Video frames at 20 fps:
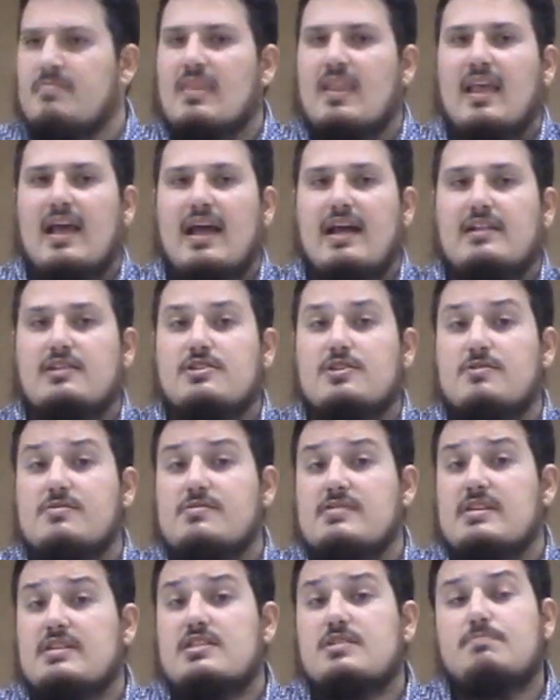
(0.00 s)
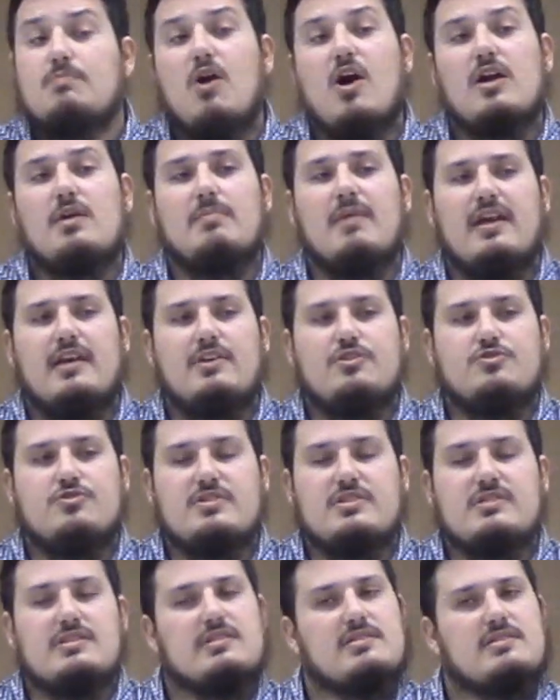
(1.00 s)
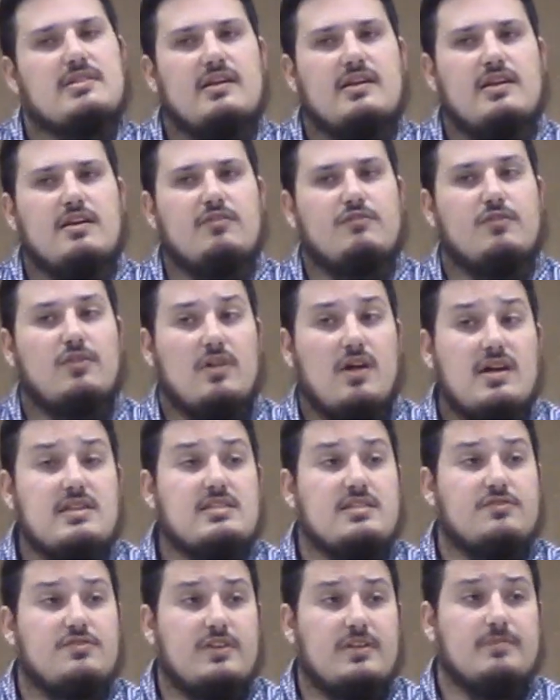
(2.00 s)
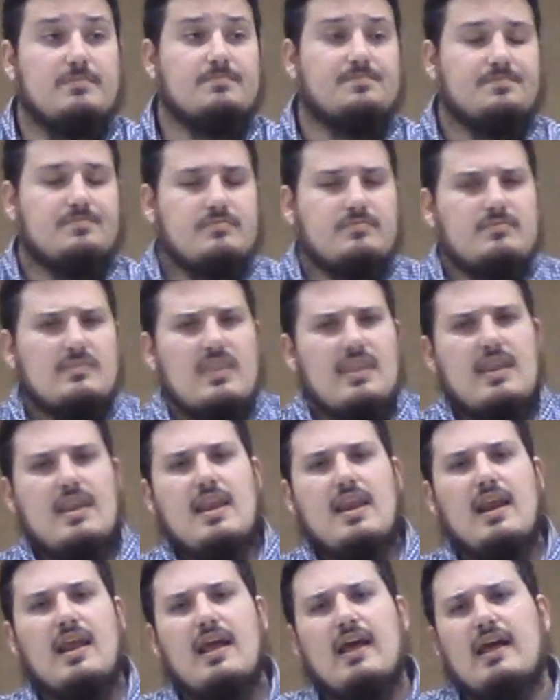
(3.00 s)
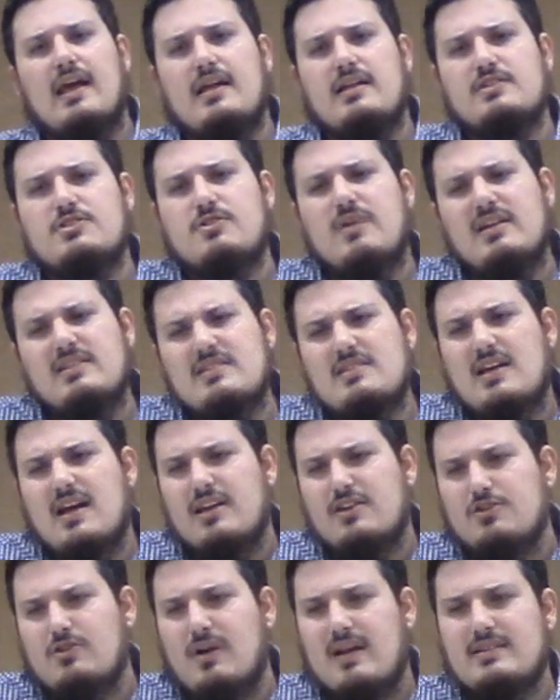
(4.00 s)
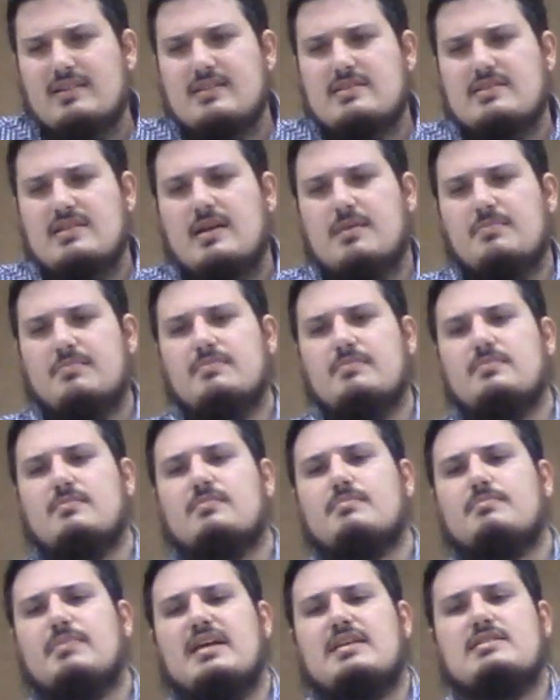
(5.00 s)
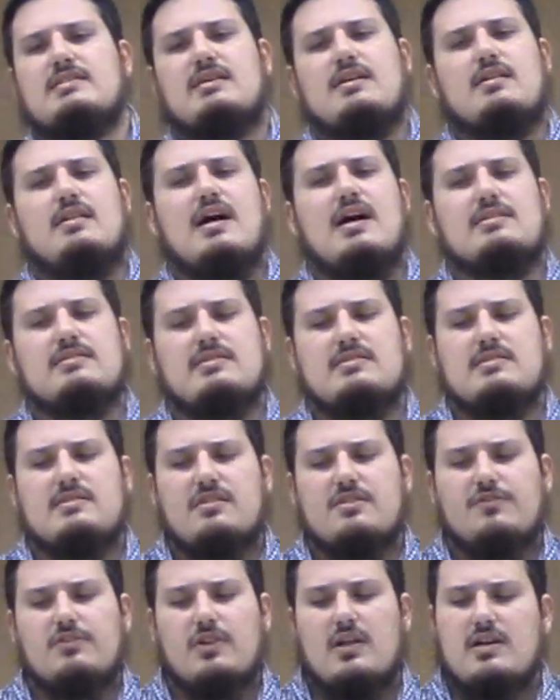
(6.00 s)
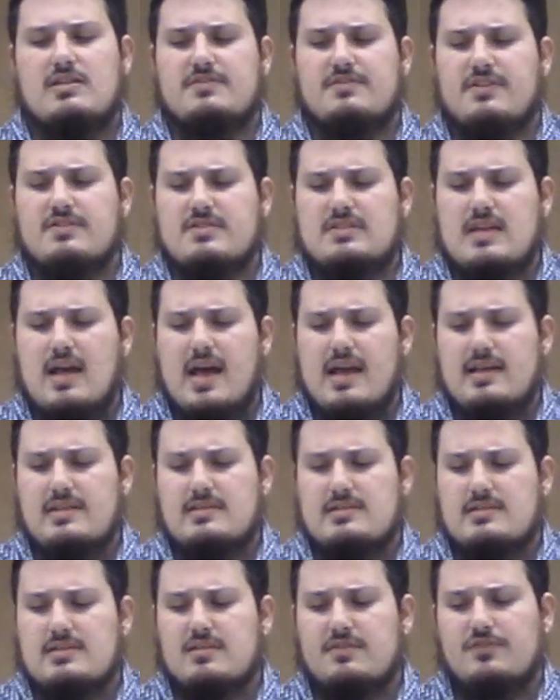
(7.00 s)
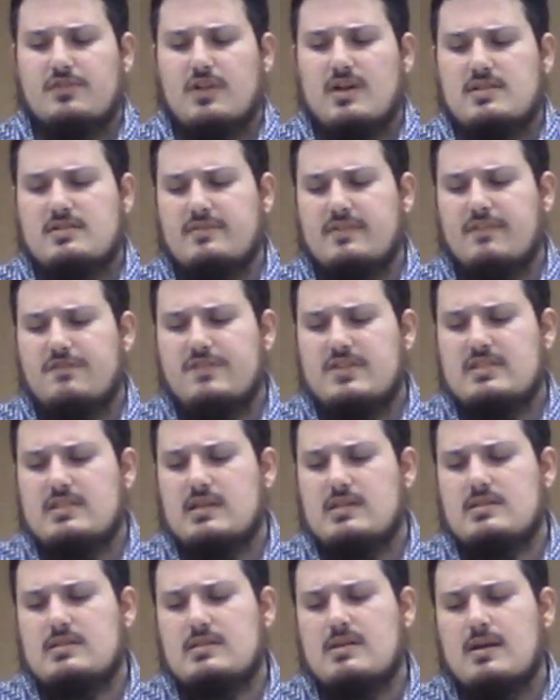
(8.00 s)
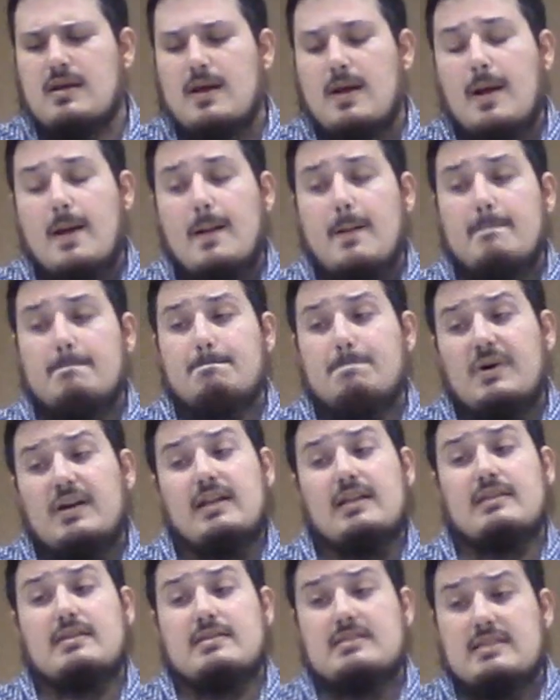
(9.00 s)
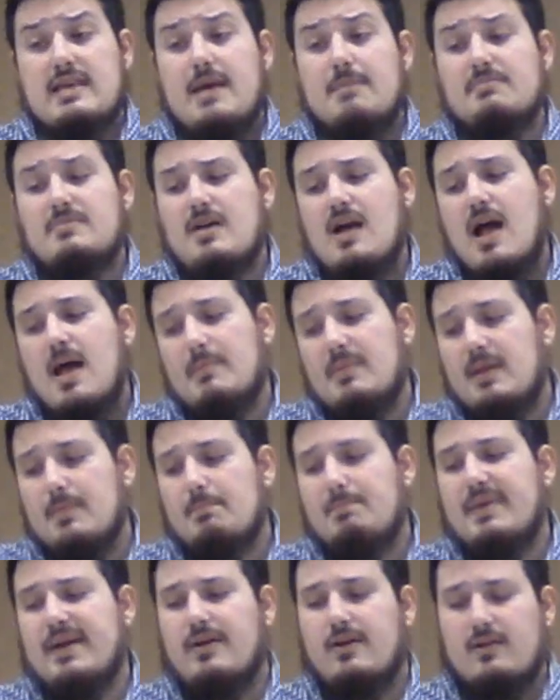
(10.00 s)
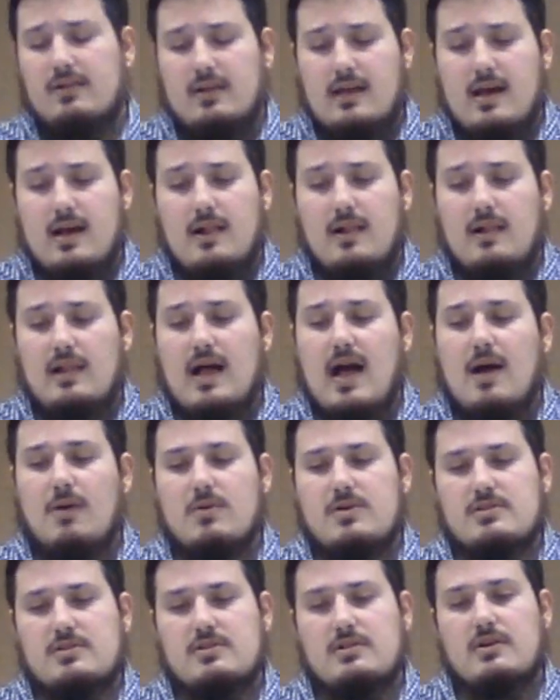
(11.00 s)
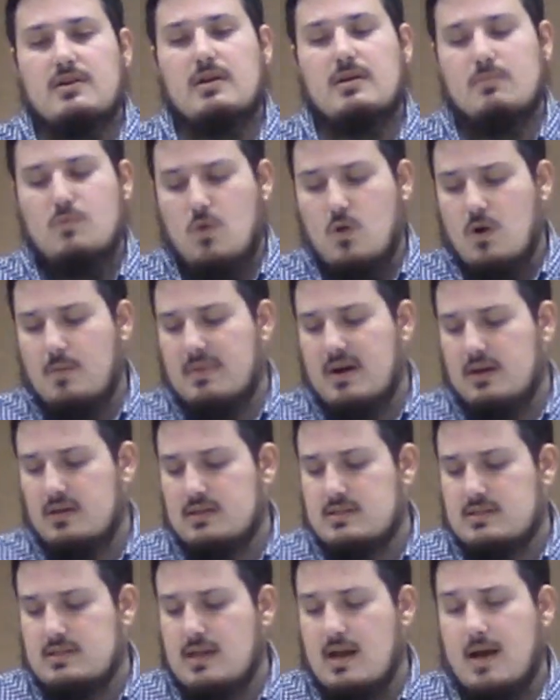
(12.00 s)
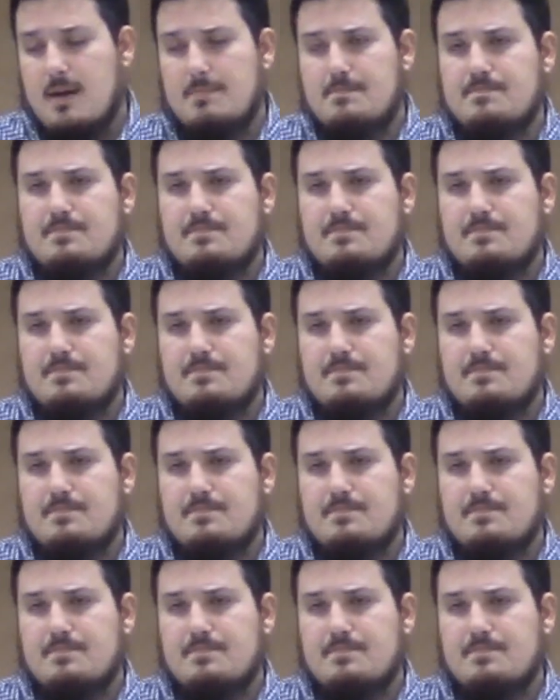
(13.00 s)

And so this sparked my interest in studying philosophy. And so I did some basic classes in the philosophy of science and philosophy of physics, but at the same time, in parallel, I was learning more about Islam